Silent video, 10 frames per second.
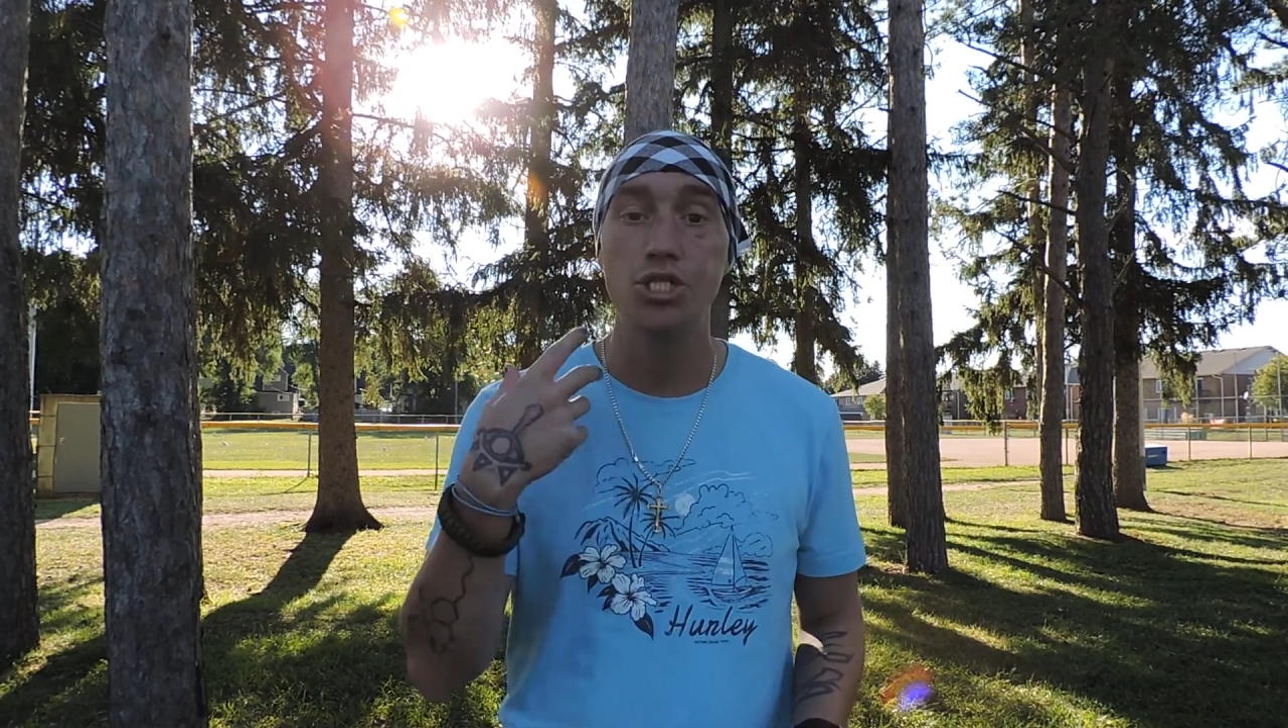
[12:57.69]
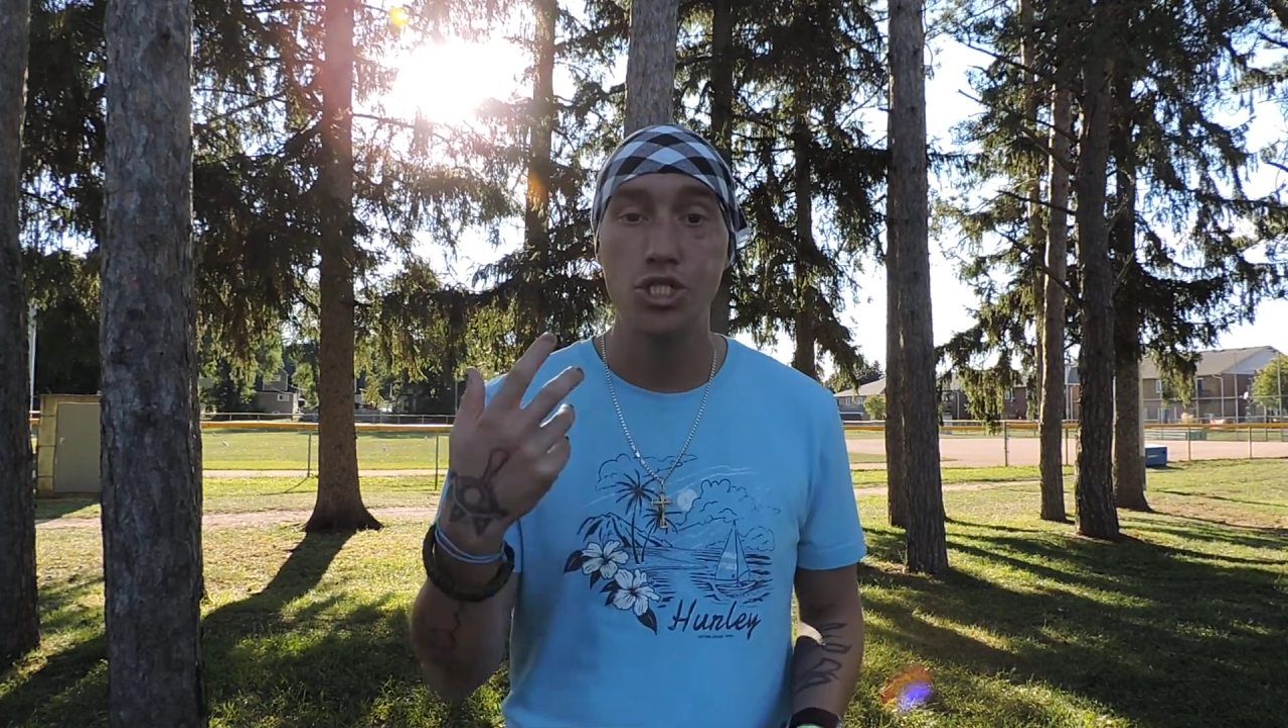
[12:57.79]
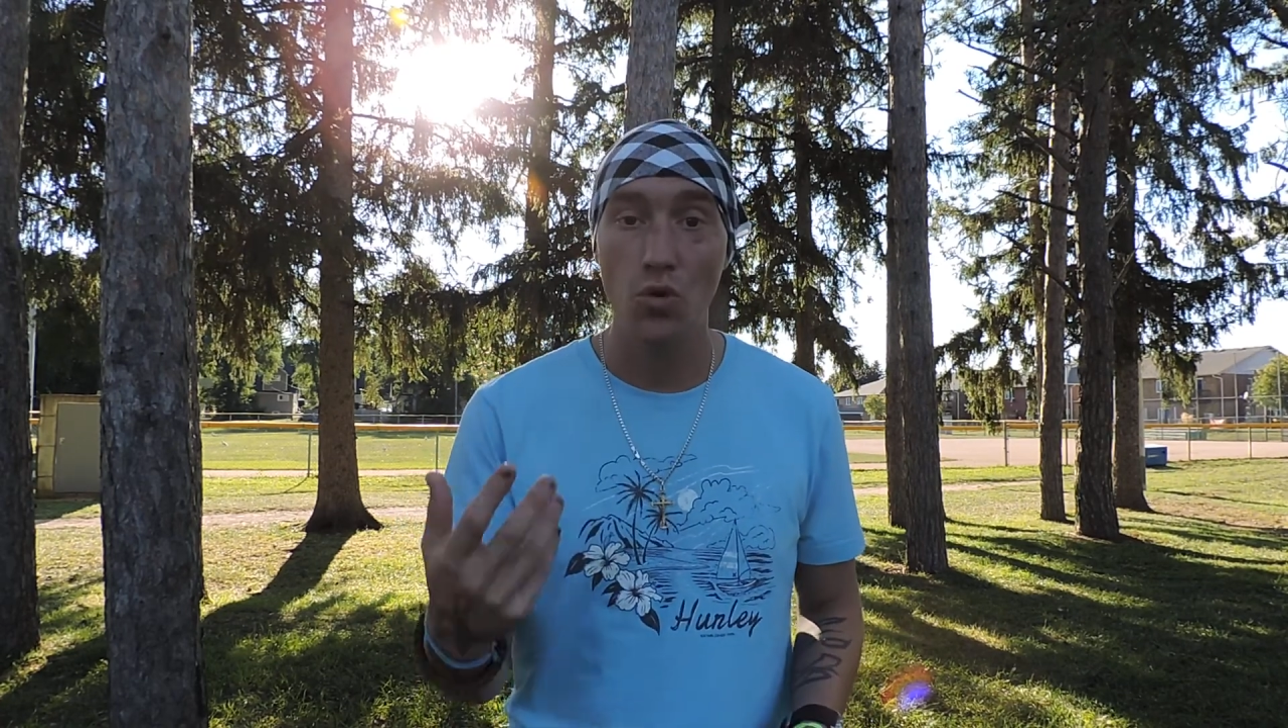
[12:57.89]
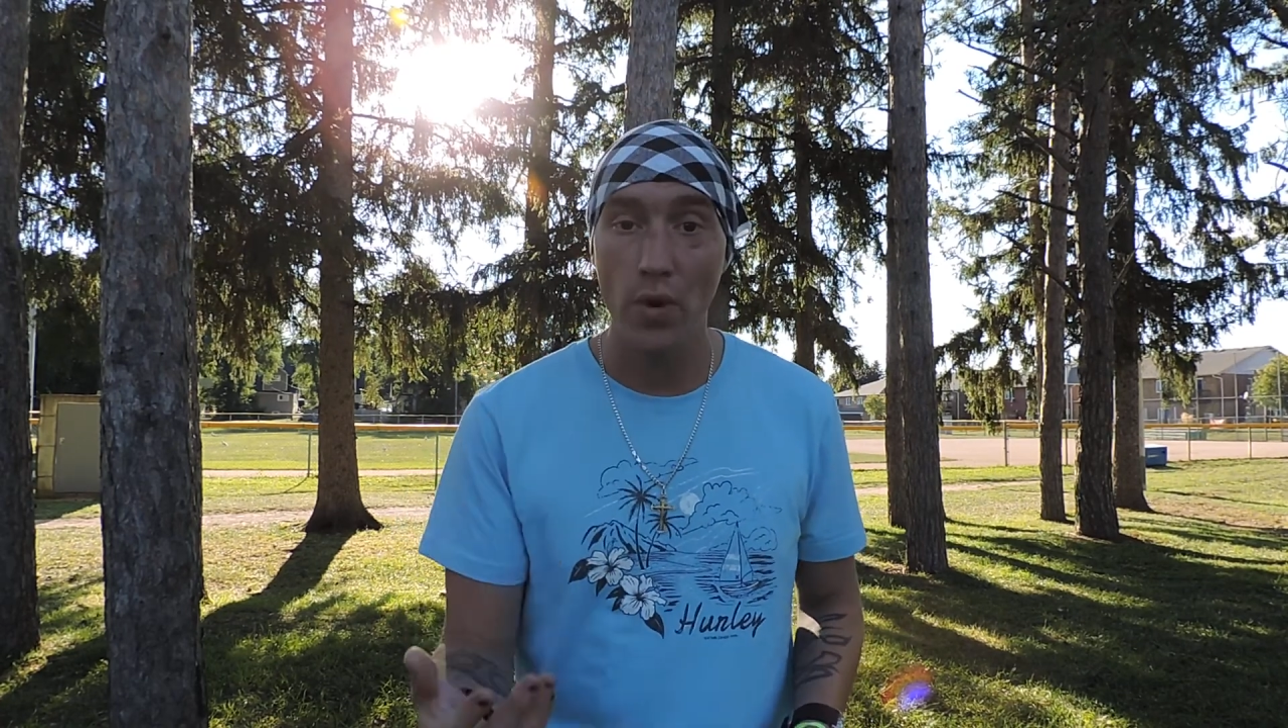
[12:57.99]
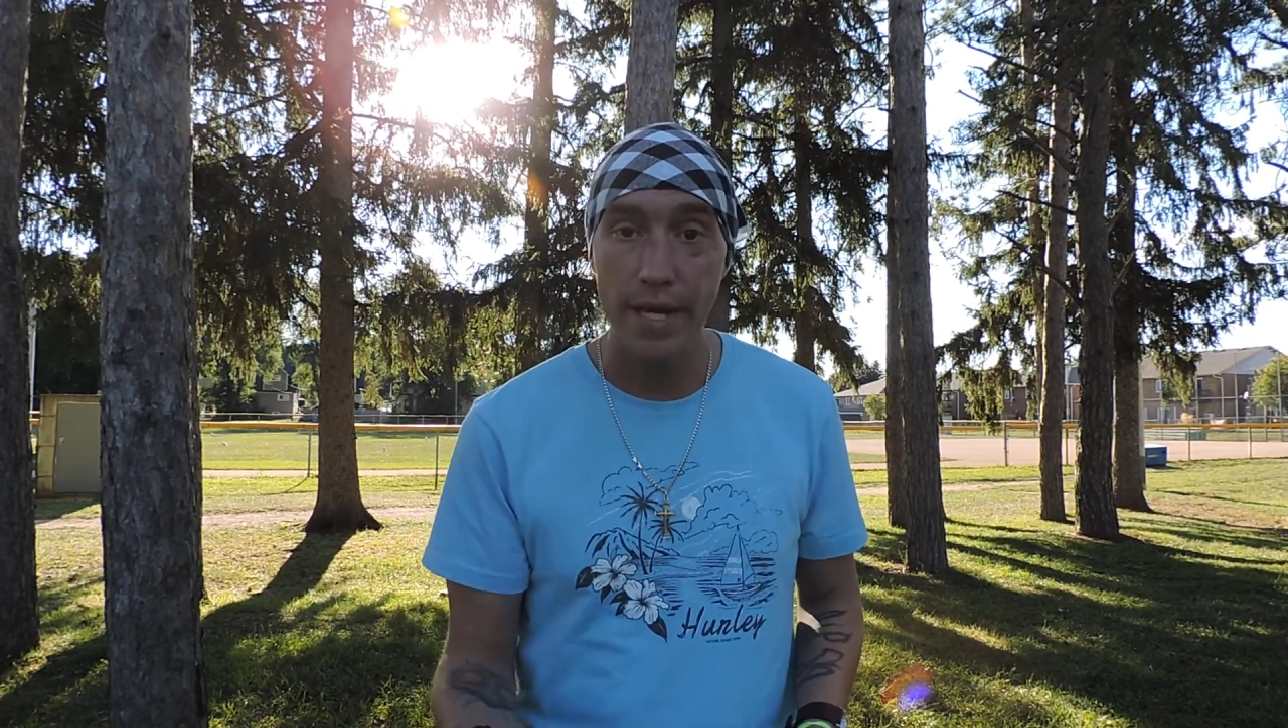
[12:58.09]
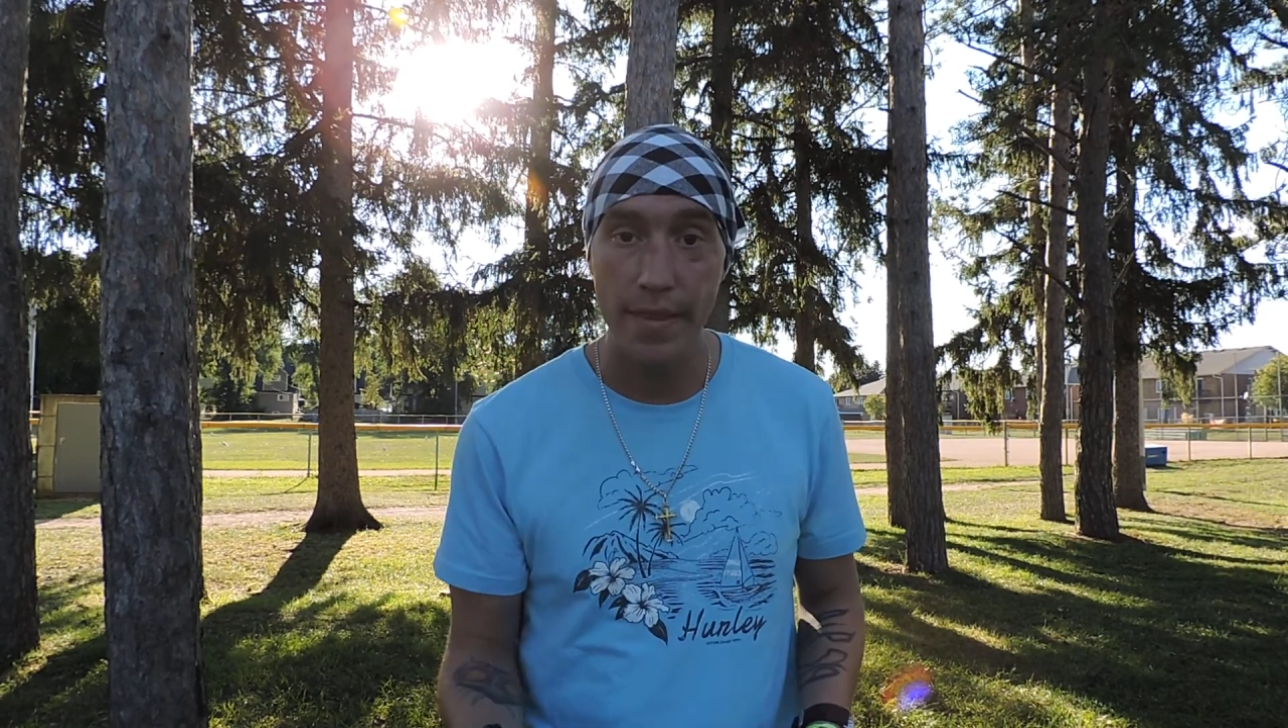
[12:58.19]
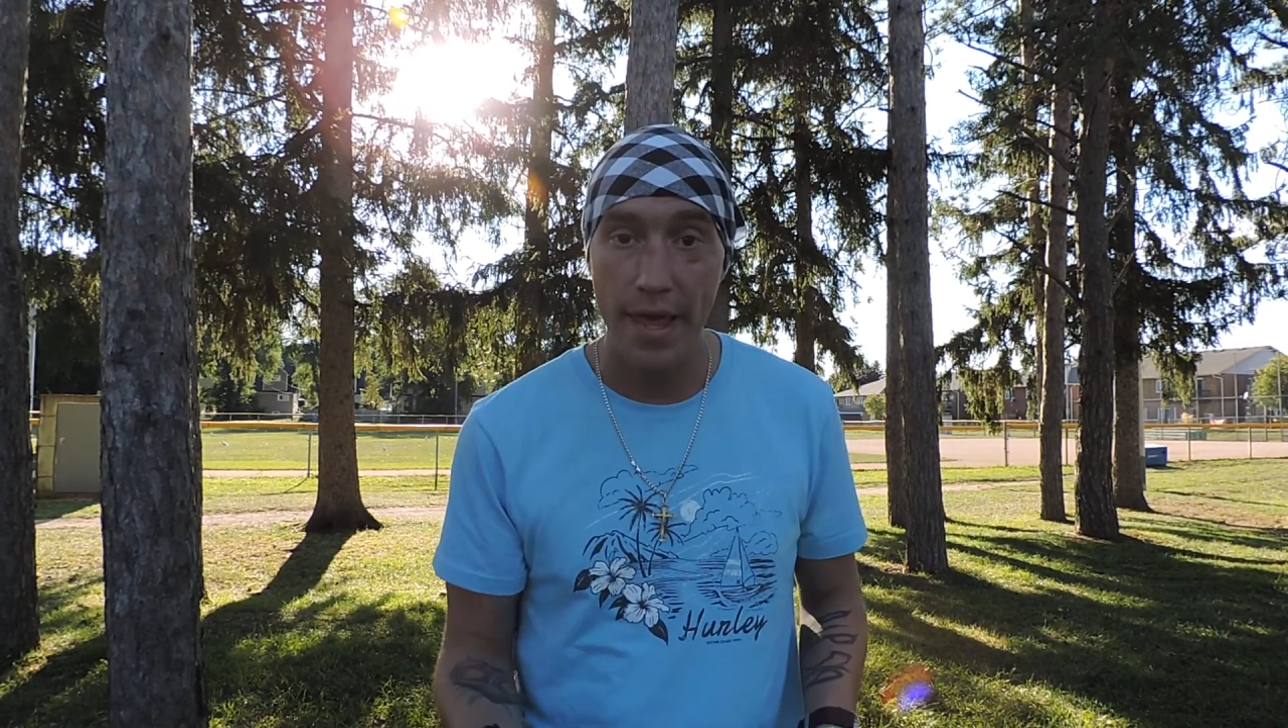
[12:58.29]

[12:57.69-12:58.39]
join